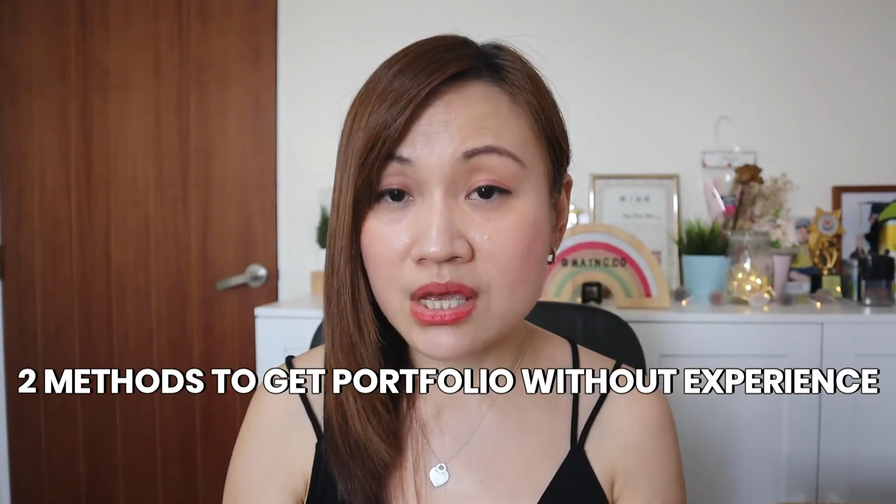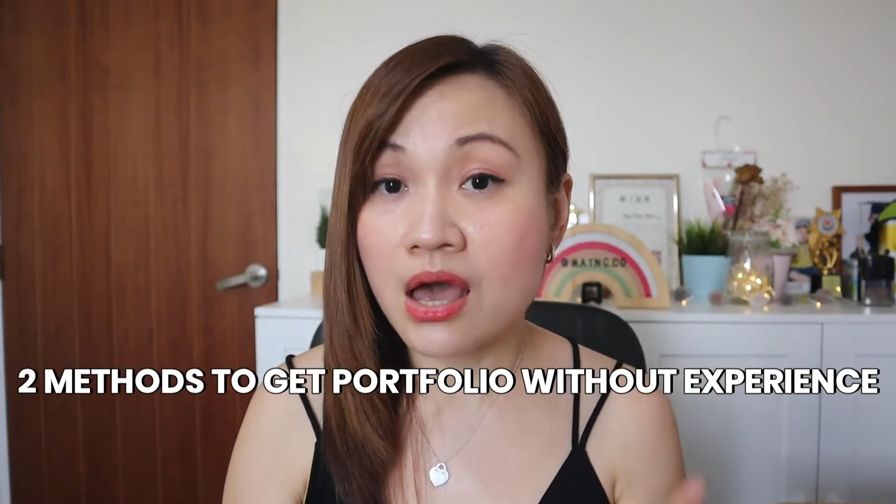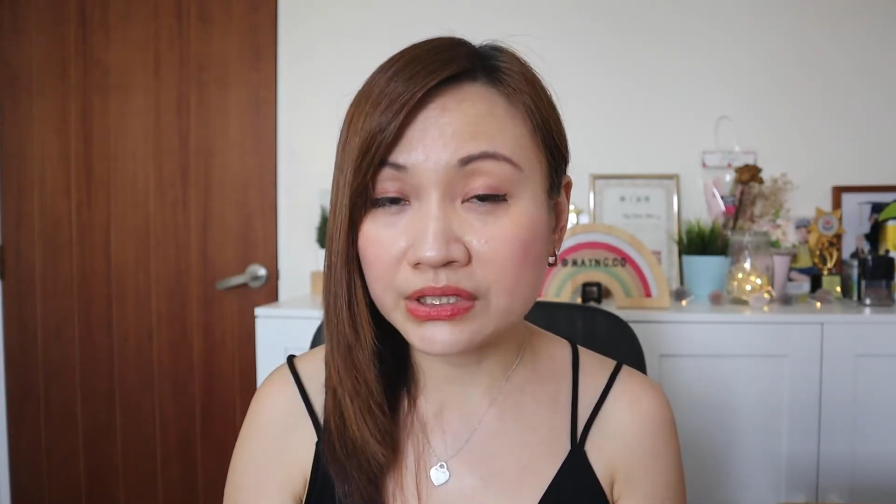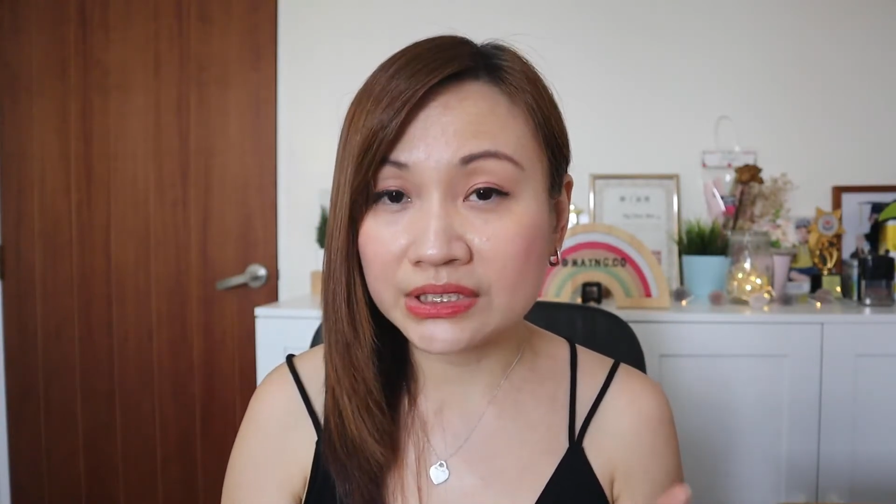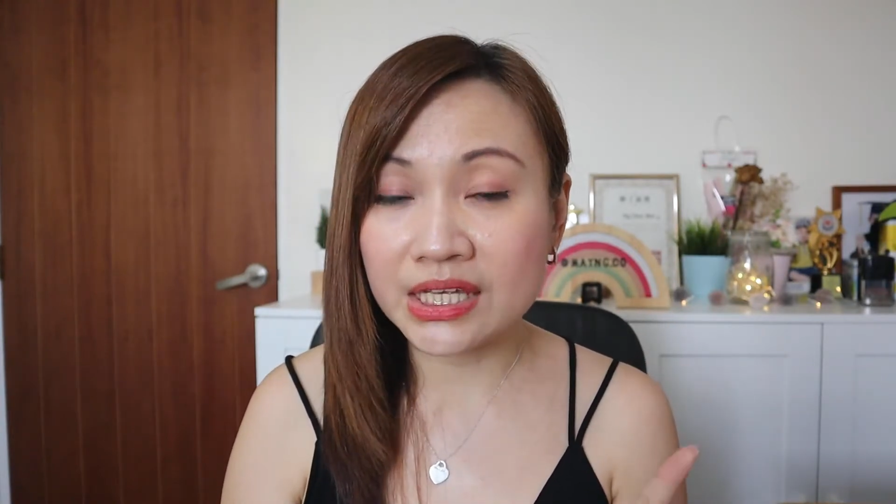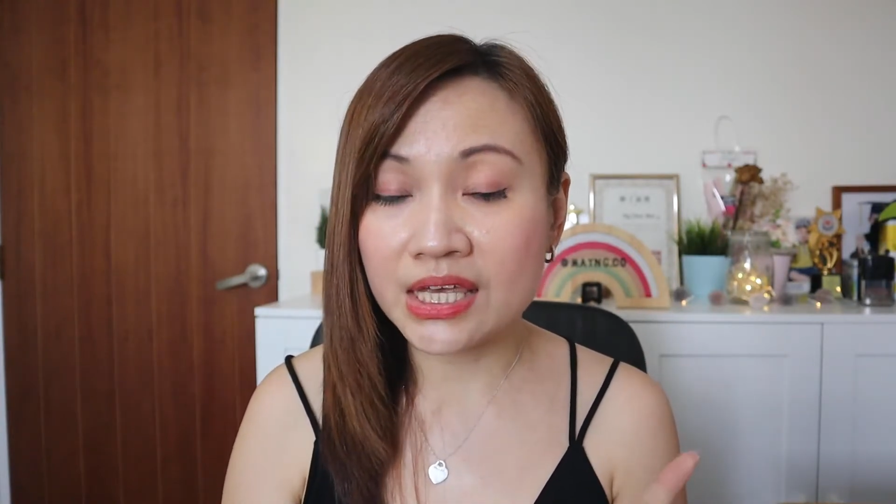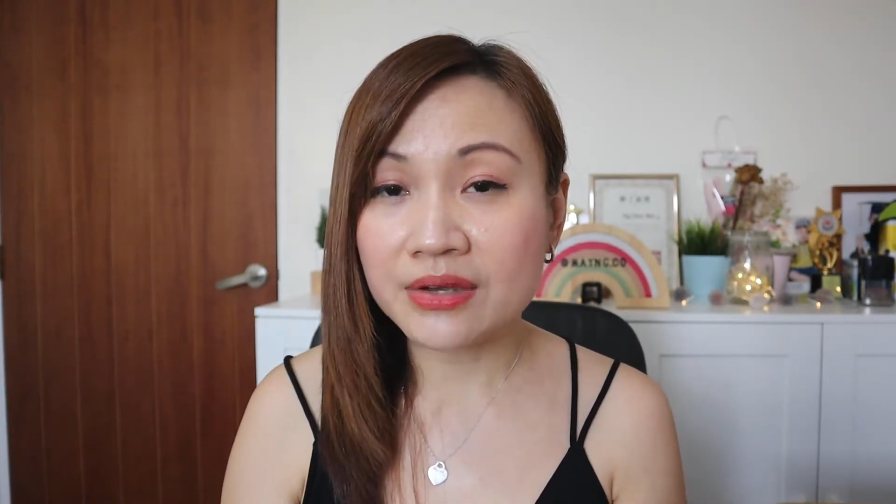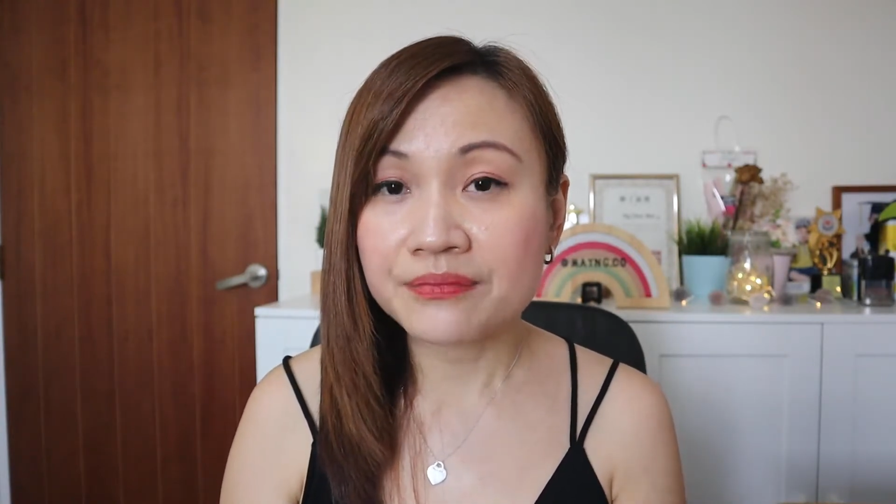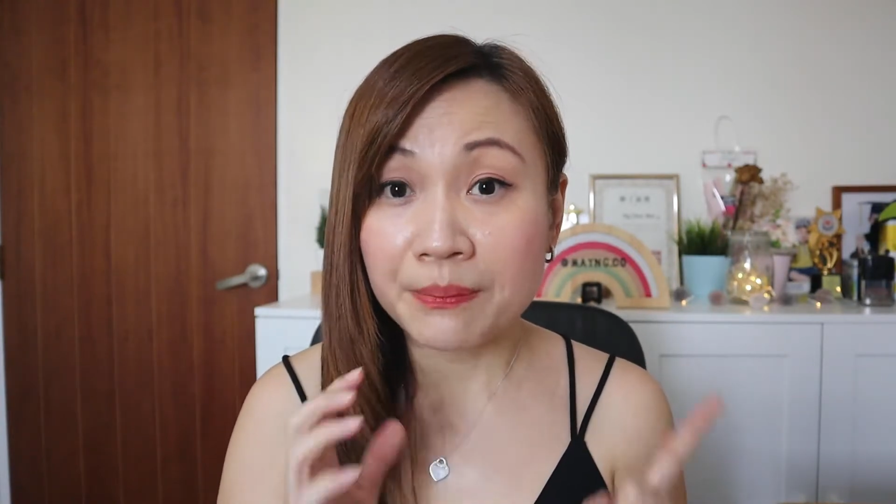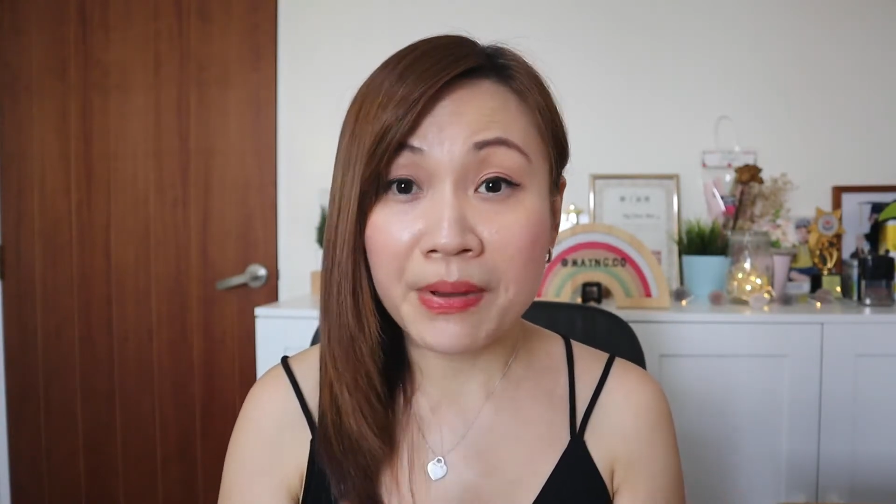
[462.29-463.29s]

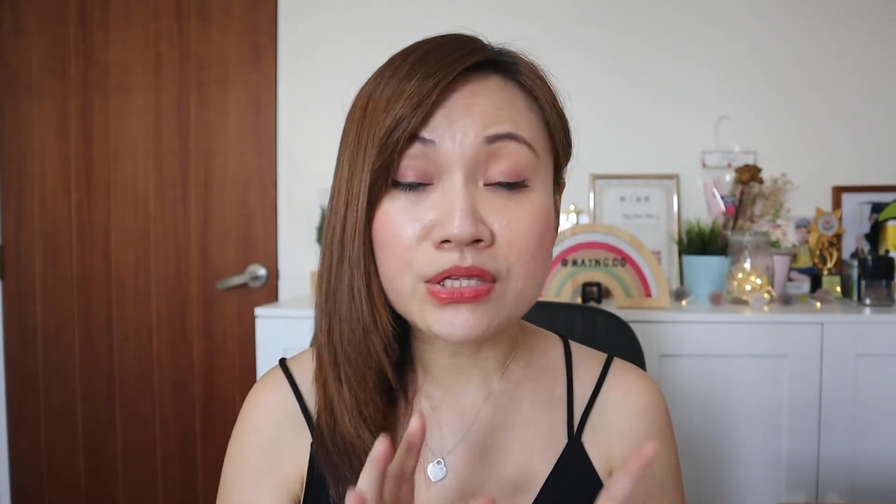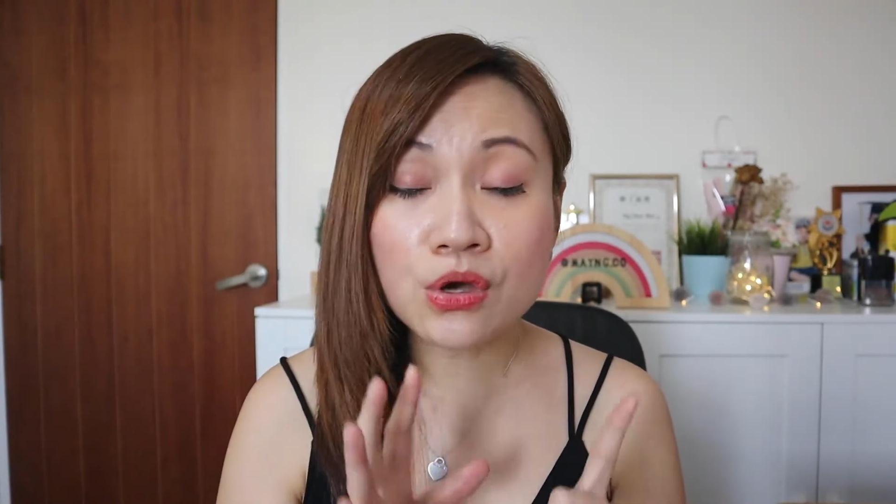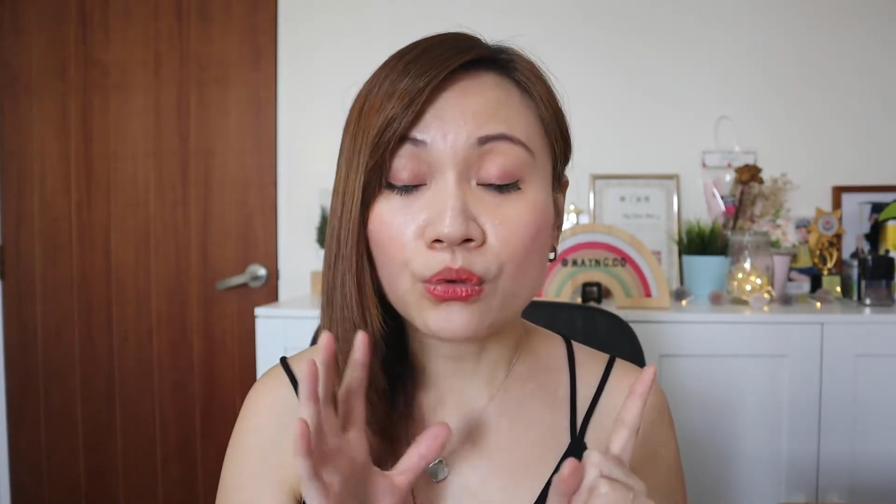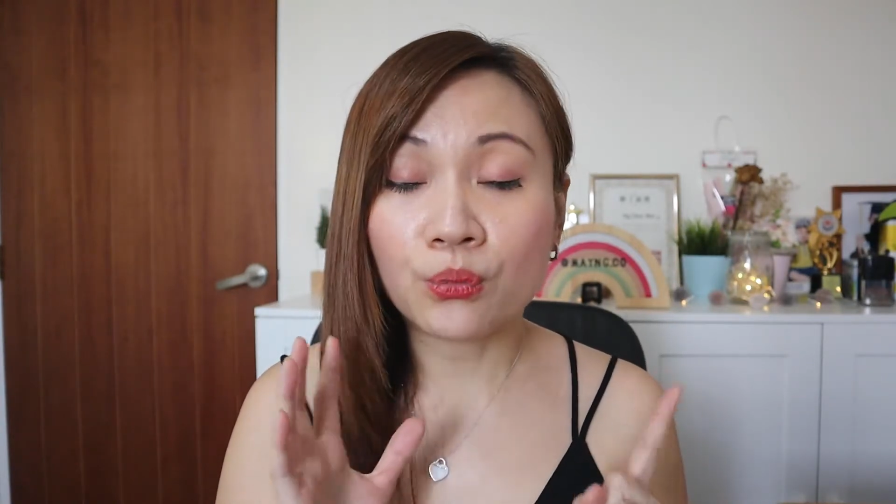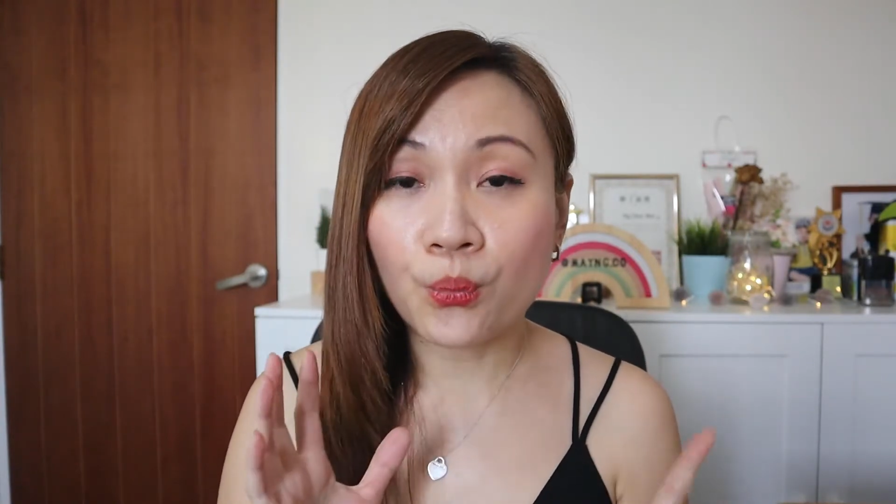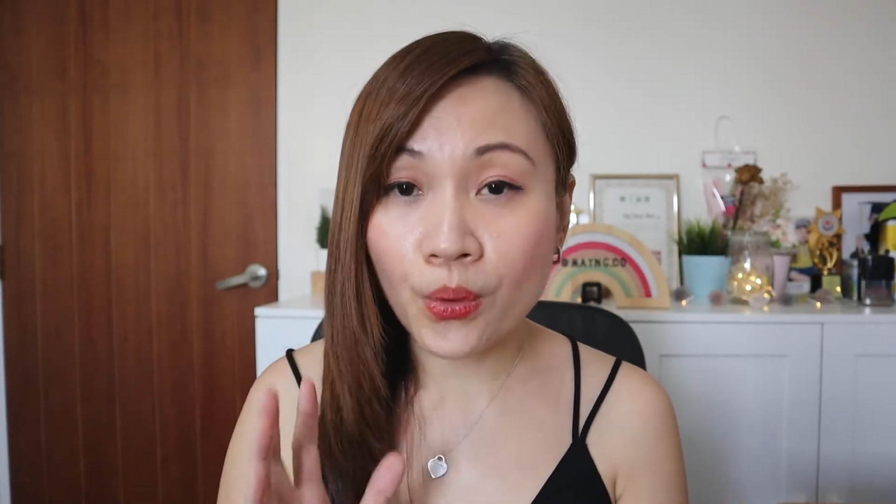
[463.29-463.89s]
Firstly, depends on